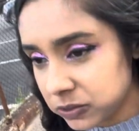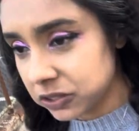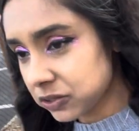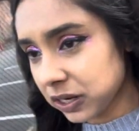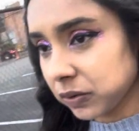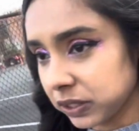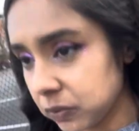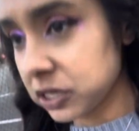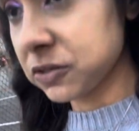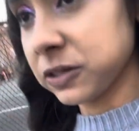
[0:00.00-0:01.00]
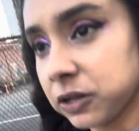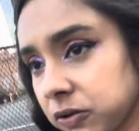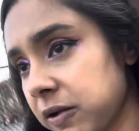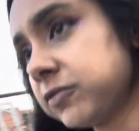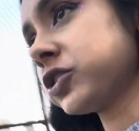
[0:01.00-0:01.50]
I don't think it really works for
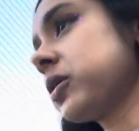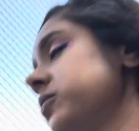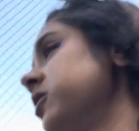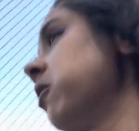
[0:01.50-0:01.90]
low-level jobs.